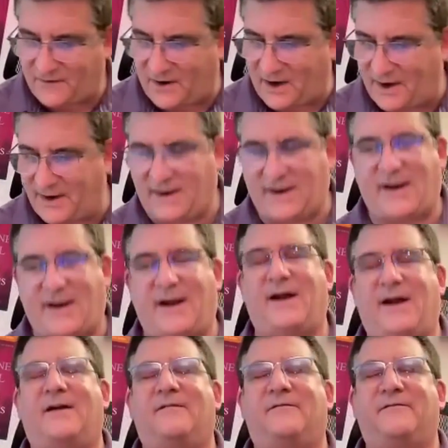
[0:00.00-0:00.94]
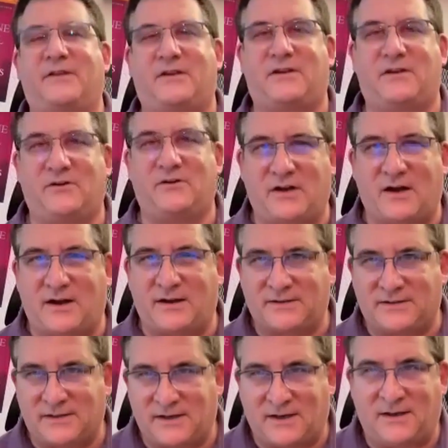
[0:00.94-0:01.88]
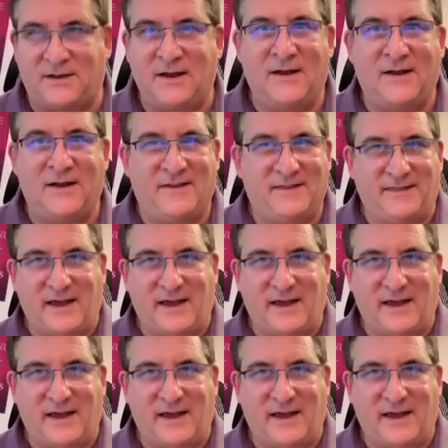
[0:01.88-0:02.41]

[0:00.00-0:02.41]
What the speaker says: I have the curiosity. Mm-hmm.